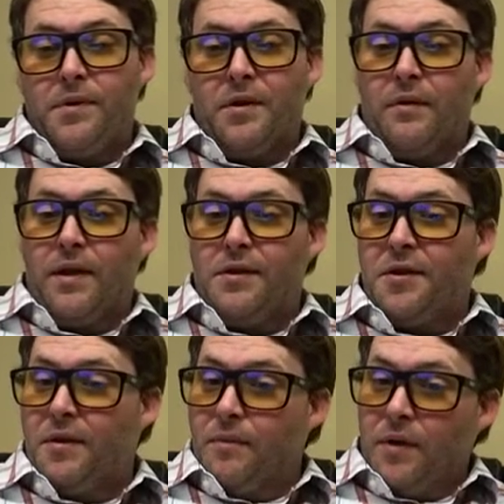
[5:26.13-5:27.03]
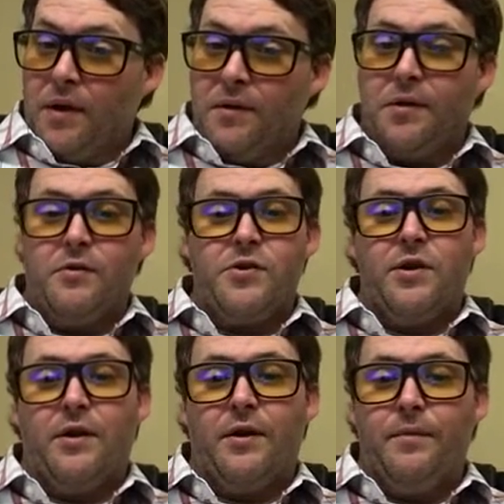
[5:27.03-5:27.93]
So that's something else you
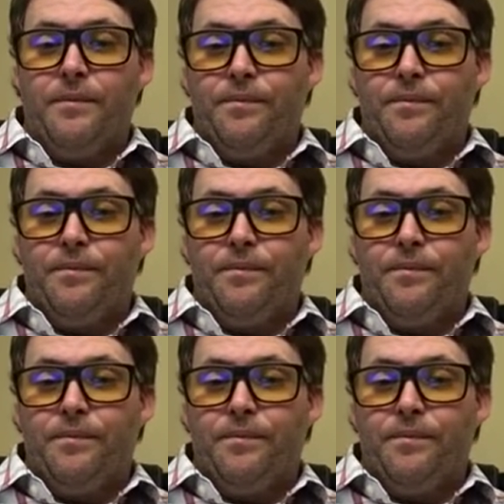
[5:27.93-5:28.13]
should know.